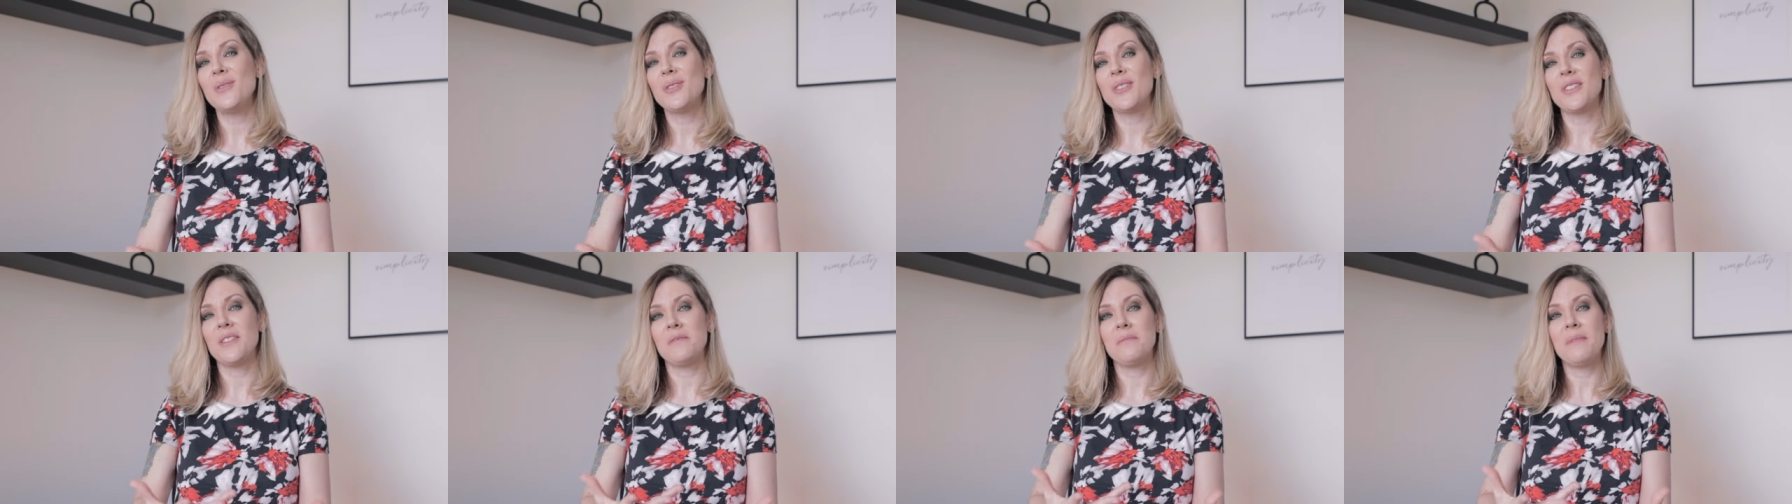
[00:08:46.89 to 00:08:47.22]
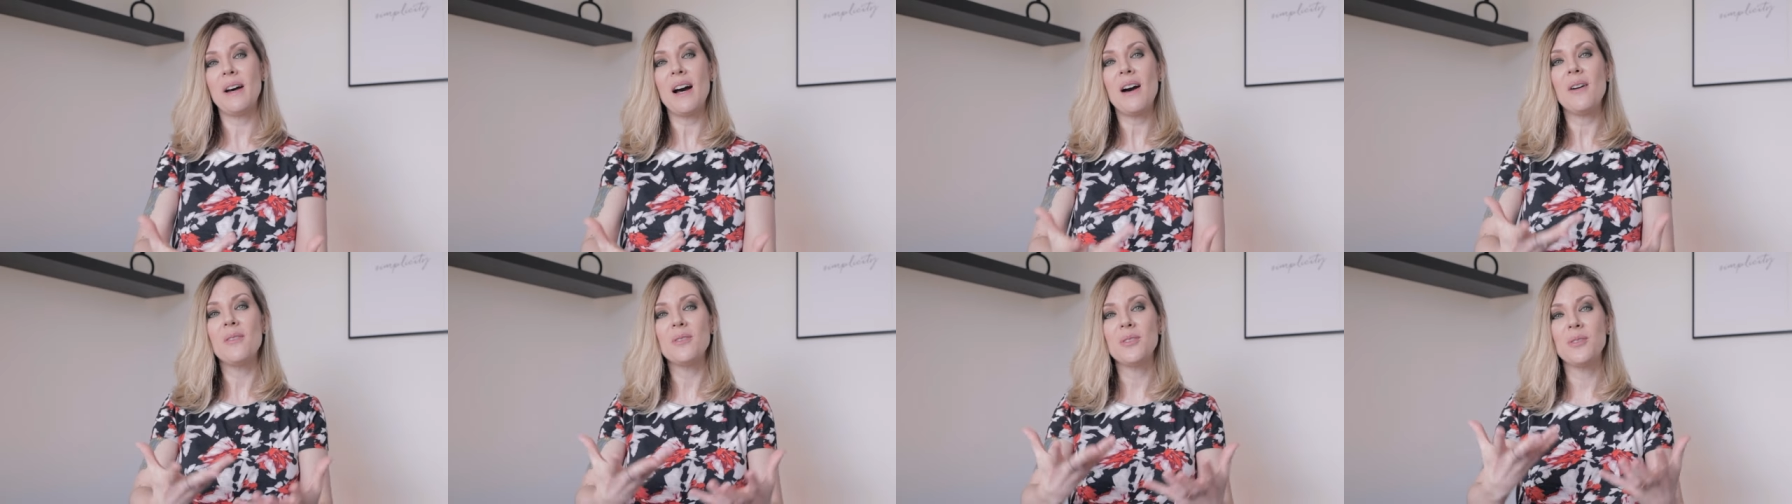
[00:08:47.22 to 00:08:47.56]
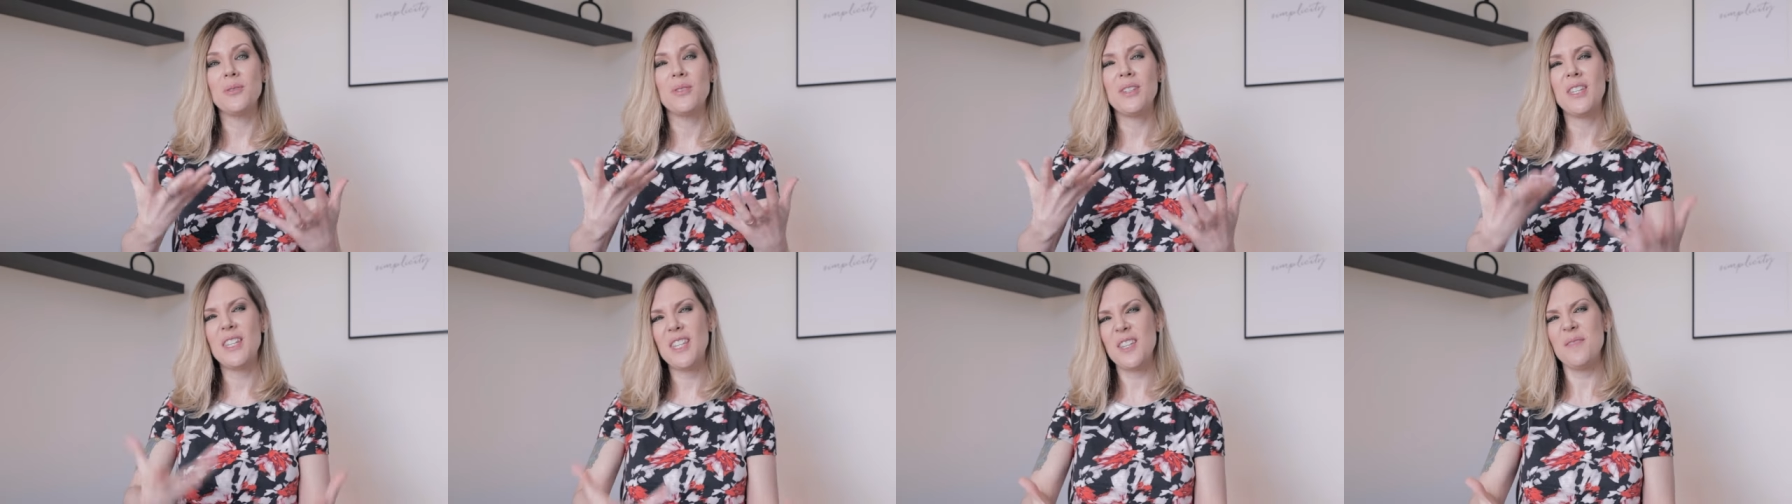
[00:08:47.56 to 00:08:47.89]
somehow
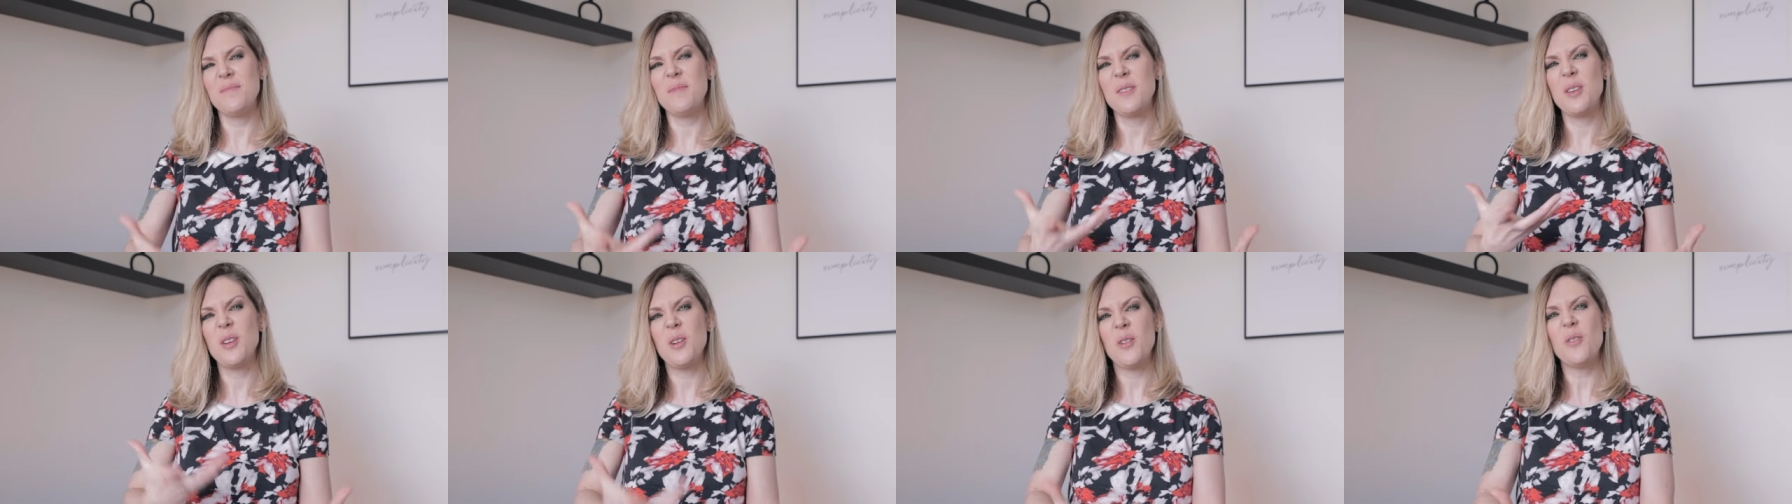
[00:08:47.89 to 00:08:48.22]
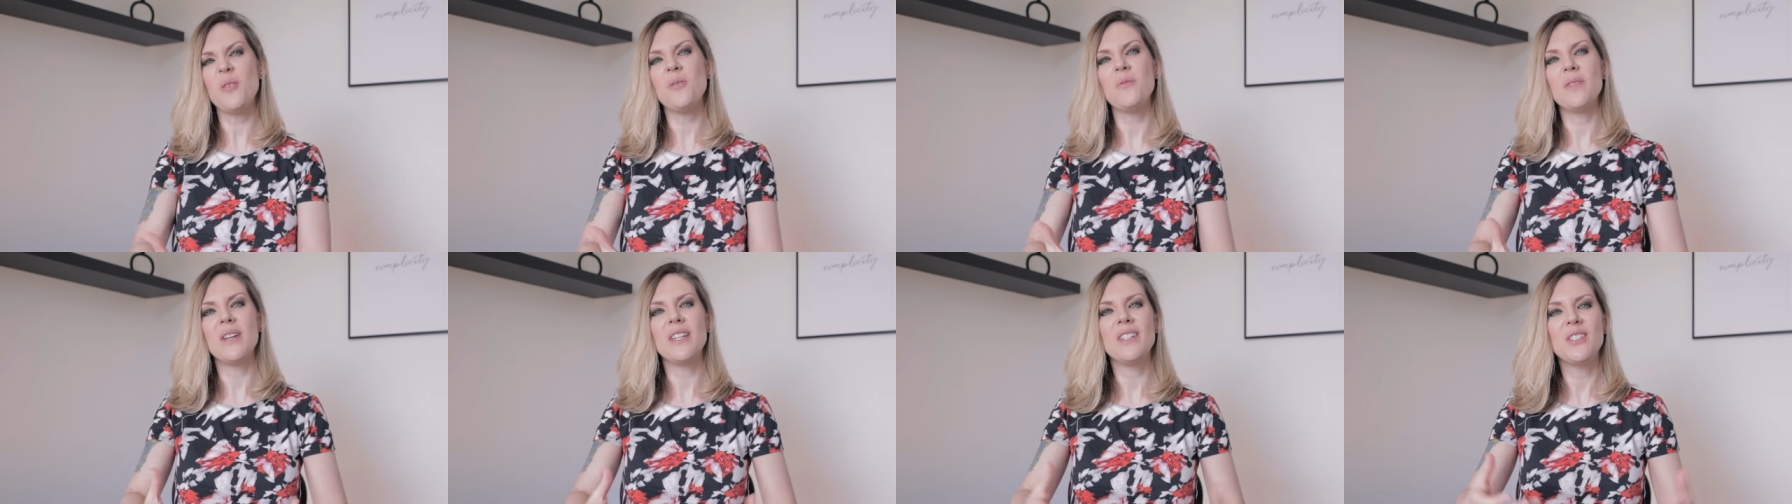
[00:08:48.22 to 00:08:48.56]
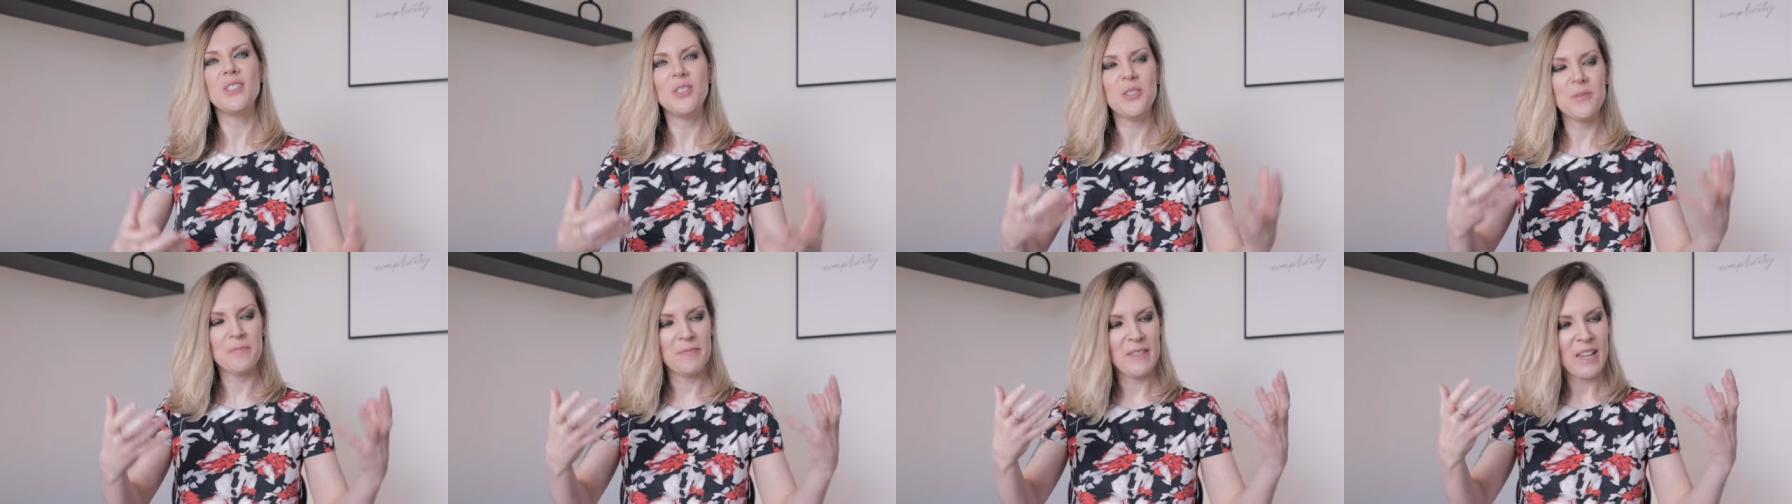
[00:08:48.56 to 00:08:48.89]
to keep going,
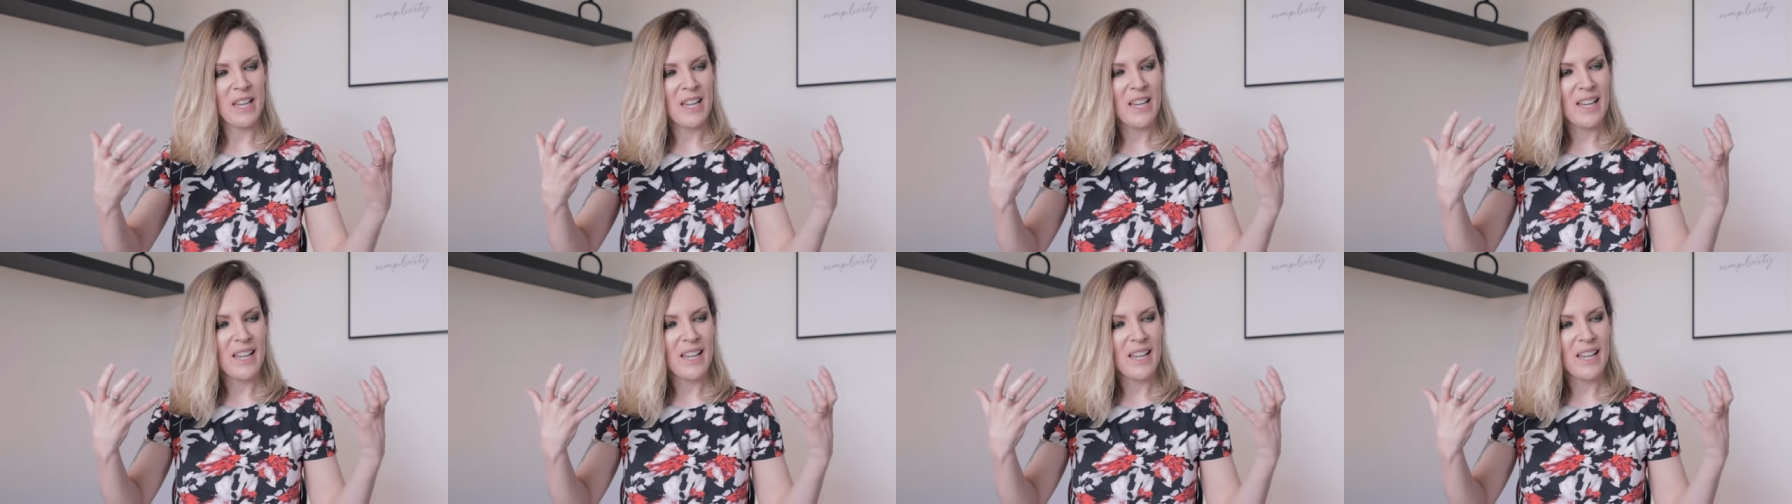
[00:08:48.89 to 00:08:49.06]
to